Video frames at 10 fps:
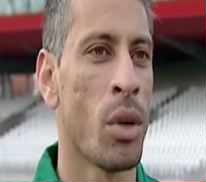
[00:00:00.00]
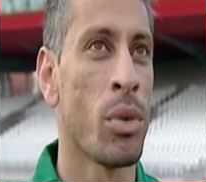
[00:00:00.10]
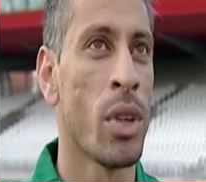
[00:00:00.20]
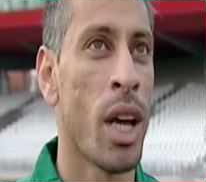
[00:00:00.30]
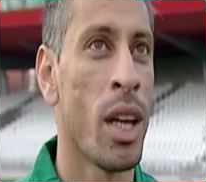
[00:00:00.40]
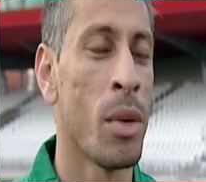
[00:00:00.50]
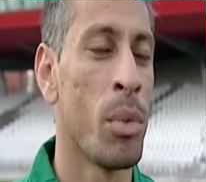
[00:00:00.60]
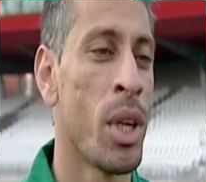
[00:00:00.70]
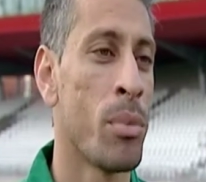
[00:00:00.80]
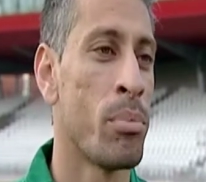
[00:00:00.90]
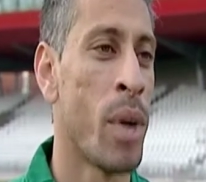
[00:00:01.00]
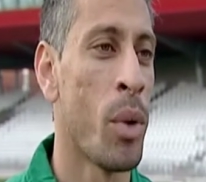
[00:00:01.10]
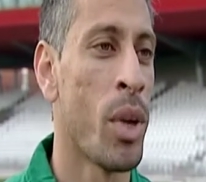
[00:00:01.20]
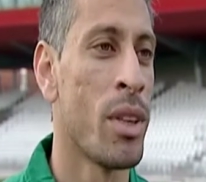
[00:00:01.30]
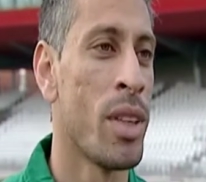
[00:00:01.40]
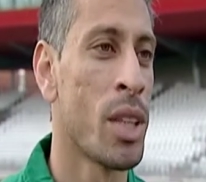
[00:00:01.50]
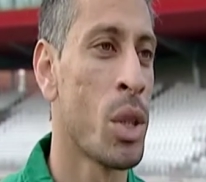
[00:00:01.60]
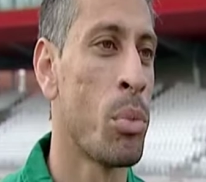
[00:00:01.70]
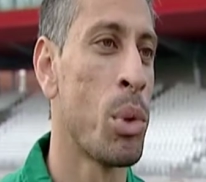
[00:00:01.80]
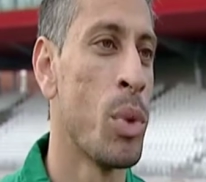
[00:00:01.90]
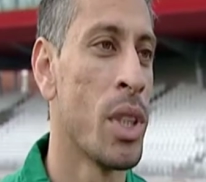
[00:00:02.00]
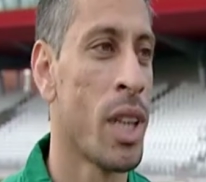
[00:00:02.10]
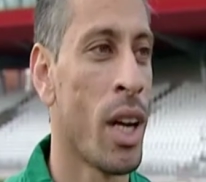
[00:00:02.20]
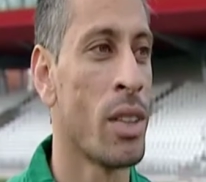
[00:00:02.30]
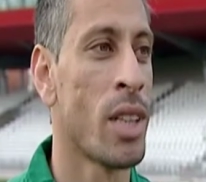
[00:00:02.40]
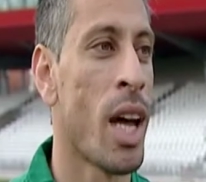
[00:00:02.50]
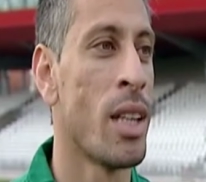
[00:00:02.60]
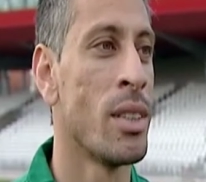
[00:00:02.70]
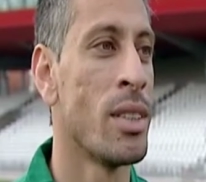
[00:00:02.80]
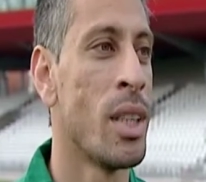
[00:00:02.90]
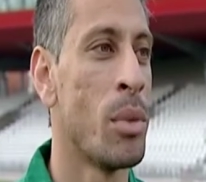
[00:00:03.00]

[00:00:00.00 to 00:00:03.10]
Hopefully get a little bit better weather the next couple of weeks, get outside and